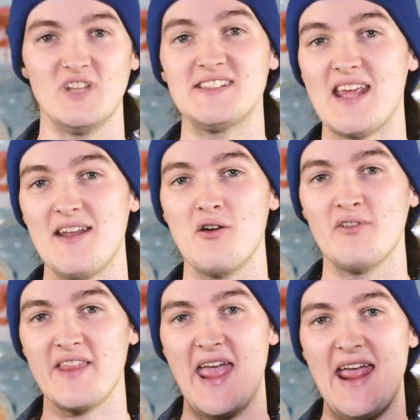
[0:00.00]
Let's head
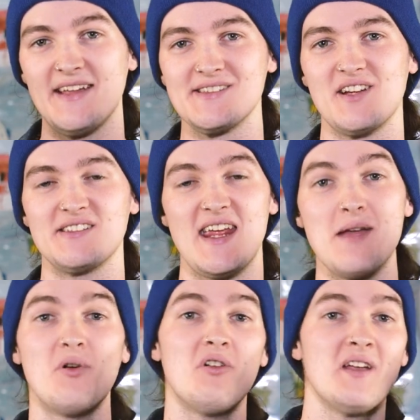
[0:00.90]
over to the hands-on
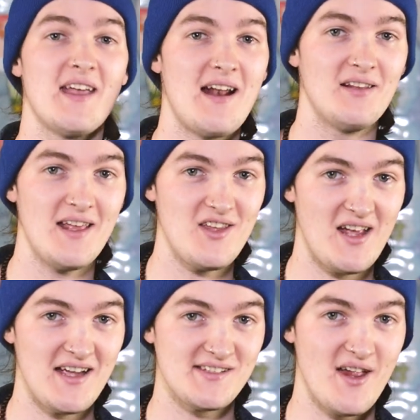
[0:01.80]
table and I'll let you guys